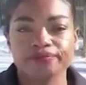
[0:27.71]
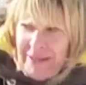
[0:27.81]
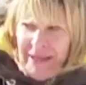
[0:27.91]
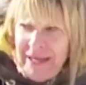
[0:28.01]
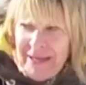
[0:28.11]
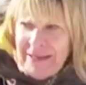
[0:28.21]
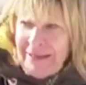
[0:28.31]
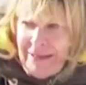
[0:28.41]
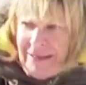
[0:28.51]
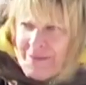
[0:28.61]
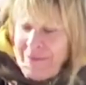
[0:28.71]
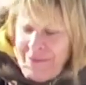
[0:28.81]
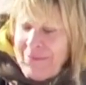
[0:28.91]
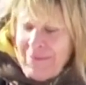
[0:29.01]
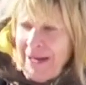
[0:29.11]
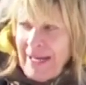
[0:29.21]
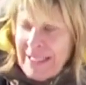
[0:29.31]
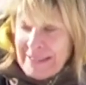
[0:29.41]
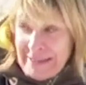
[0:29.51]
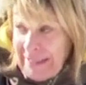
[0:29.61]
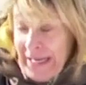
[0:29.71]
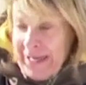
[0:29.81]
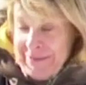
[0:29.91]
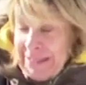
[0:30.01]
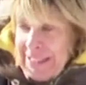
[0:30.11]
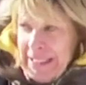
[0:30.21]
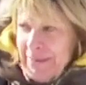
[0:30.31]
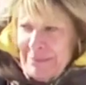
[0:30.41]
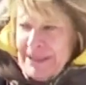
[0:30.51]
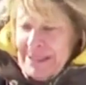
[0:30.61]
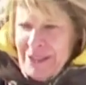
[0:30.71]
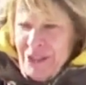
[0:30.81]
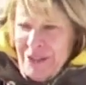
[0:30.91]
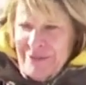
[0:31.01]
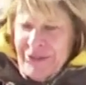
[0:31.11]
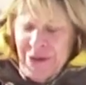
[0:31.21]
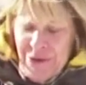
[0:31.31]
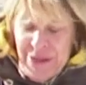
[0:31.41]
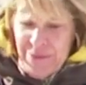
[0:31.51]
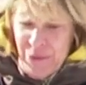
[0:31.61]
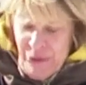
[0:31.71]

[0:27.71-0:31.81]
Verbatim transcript: Like I didn't. I haven't slept since two in the